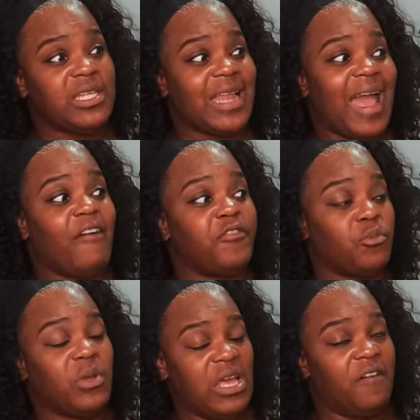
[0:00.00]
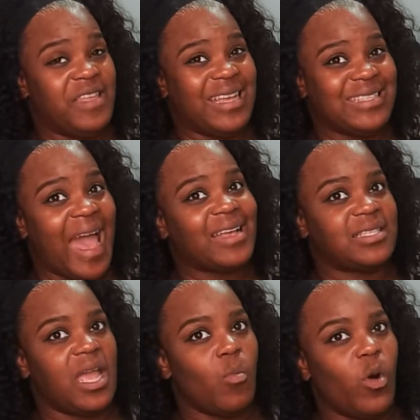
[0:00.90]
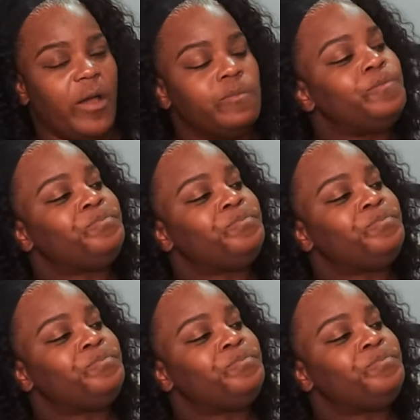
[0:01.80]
and I have 3 of the exact same one.